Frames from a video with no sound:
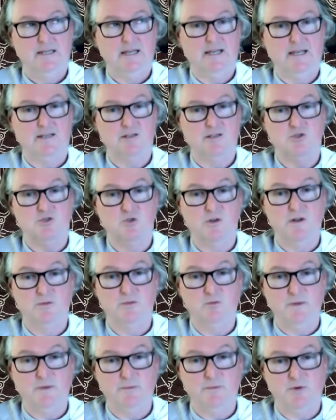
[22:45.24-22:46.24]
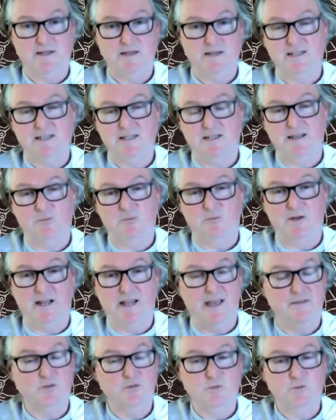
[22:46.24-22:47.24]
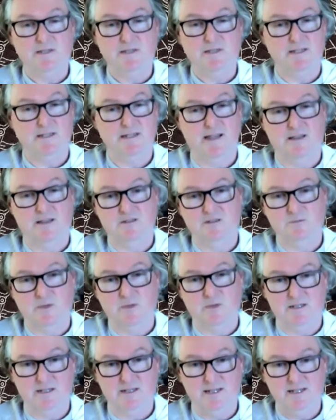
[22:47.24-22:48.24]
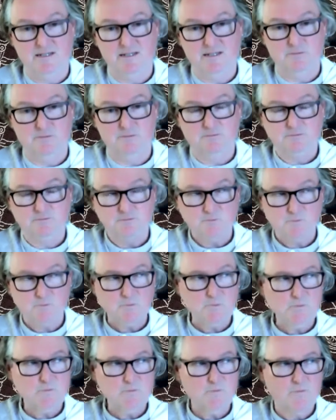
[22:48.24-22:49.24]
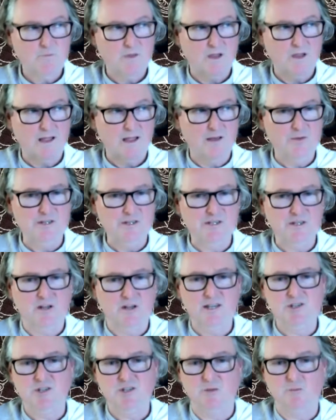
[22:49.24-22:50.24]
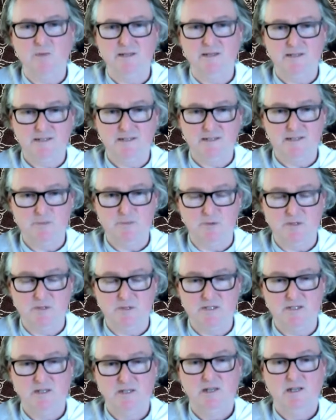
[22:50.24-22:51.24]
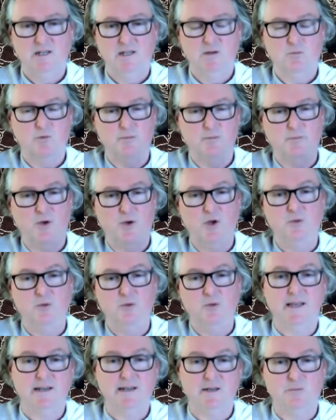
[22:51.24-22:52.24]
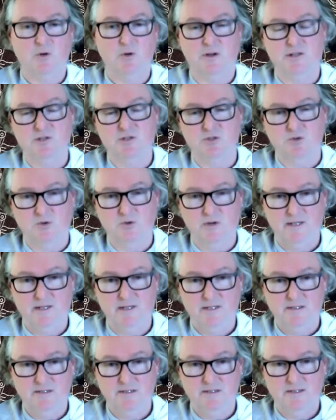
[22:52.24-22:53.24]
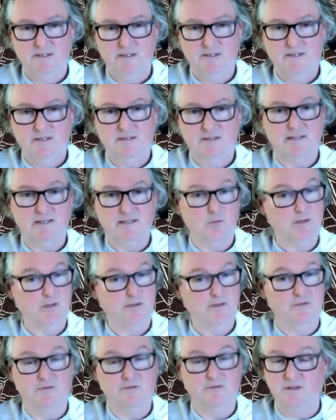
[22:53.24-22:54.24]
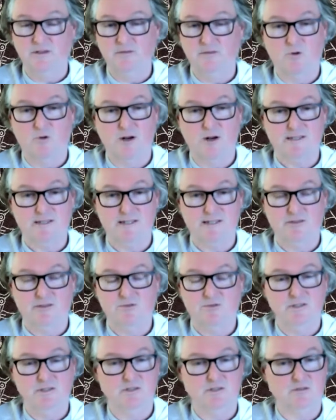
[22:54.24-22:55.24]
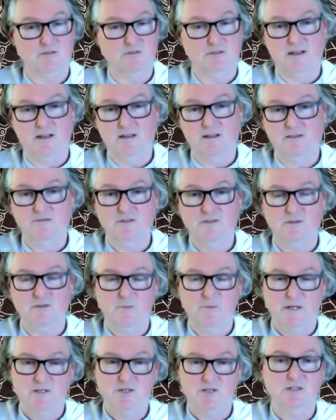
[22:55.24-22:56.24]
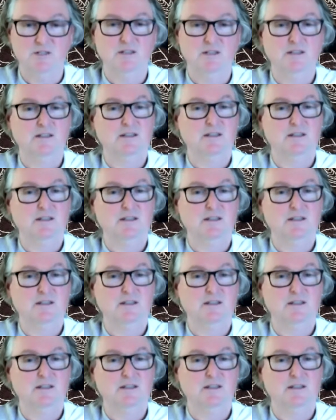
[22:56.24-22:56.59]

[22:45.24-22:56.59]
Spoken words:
And joy will be present then whenever we sit down to meditate. Our entire shamatha experience will be permeated by joy. That will give rise naturally to love, compassion,